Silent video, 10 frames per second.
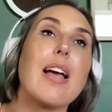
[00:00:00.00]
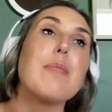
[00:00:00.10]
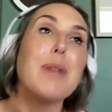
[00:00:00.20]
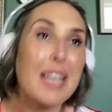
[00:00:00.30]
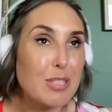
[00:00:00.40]

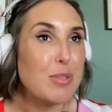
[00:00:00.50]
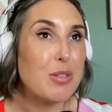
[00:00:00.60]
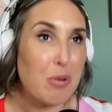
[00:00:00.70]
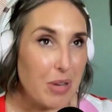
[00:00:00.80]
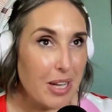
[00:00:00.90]
But as we
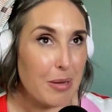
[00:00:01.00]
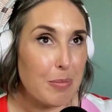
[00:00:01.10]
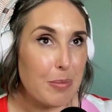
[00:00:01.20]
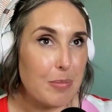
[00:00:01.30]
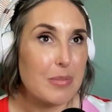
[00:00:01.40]
grow
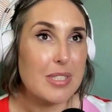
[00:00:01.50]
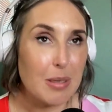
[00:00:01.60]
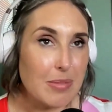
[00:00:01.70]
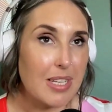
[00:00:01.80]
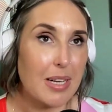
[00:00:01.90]
up,
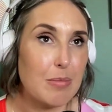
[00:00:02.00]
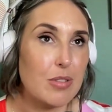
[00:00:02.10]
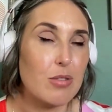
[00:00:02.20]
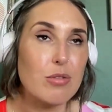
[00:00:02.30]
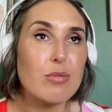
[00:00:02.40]
sometimes
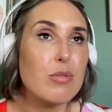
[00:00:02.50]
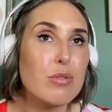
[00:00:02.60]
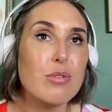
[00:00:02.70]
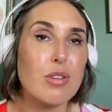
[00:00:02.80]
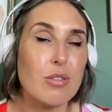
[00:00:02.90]
those
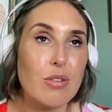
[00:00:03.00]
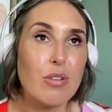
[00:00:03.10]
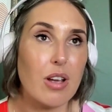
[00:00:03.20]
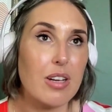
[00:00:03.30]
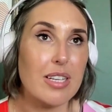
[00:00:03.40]
rules are no
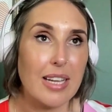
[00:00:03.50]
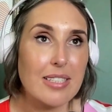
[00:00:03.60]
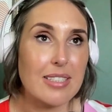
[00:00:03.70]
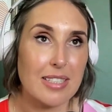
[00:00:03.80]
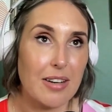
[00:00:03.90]
longer
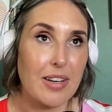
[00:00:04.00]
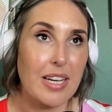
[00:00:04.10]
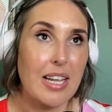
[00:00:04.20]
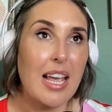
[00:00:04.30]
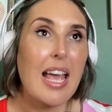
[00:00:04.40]
necessary.
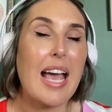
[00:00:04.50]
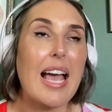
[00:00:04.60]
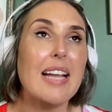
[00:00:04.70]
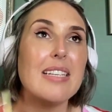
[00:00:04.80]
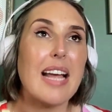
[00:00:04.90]

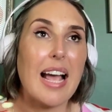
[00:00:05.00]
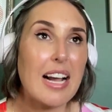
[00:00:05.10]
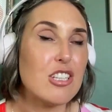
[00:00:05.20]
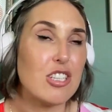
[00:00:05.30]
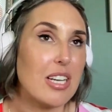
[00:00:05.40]
And
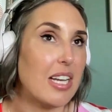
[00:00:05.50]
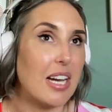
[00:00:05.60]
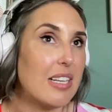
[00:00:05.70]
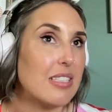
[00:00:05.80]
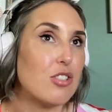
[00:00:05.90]
actually
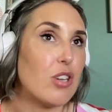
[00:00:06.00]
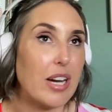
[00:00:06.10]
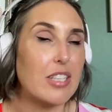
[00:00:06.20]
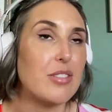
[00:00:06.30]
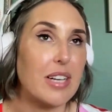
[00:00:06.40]
us
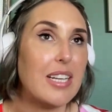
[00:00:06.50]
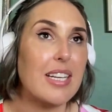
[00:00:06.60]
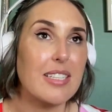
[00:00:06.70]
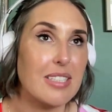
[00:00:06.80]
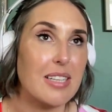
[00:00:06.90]
trying to
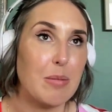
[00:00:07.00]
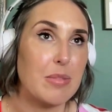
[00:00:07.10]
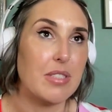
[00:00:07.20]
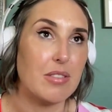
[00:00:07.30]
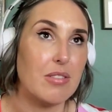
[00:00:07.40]
adhere to them
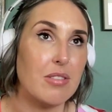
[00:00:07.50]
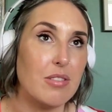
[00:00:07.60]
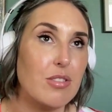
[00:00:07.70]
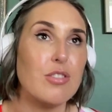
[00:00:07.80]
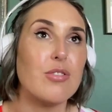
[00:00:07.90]
still
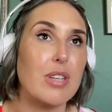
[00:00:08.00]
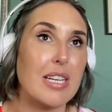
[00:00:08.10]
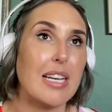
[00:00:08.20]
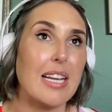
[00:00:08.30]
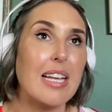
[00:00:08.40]
so
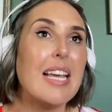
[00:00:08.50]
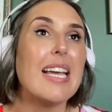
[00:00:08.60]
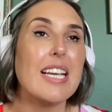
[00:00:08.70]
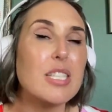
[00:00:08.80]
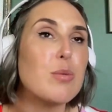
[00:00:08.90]
strictly
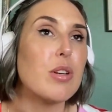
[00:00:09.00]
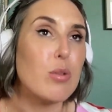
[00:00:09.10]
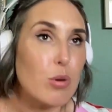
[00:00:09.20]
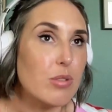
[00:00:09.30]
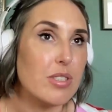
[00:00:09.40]
is what
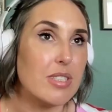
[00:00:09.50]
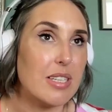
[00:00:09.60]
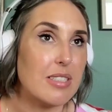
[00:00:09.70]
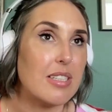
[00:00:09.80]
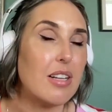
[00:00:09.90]
causes
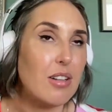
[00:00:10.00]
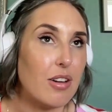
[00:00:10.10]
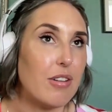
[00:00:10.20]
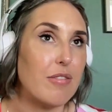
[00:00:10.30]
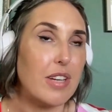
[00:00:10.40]
us a lot
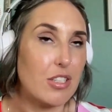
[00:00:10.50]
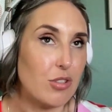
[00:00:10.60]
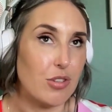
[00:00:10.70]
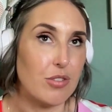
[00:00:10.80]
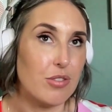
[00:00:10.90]
of
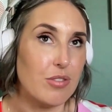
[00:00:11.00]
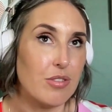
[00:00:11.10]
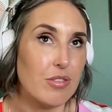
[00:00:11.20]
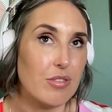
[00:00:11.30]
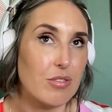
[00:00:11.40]
internal
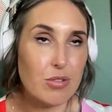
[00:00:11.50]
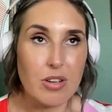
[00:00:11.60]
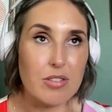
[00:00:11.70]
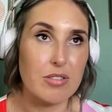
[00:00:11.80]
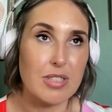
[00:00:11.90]

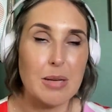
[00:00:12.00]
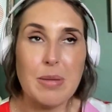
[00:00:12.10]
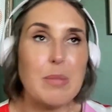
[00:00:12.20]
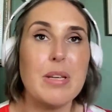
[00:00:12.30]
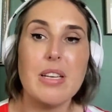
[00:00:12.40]
struggles and
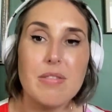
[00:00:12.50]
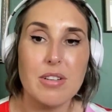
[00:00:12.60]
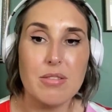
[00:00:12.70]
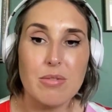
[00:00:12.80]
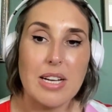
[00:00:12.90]
maybe
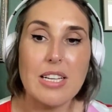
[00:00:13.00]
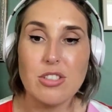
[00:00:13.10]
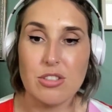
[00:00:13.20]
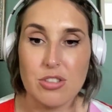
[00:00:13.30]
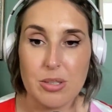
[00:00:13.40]
even
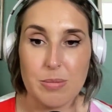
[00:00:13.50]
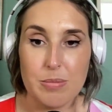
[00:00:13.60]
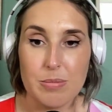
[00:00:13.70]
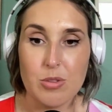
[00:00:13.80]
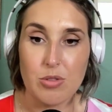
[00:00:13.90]
relationship
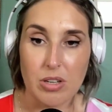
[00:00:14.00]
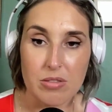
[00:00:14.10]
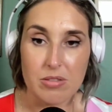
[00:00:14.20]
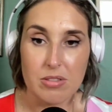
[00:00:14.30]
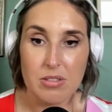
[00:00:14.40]

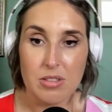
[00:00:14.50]
struggles.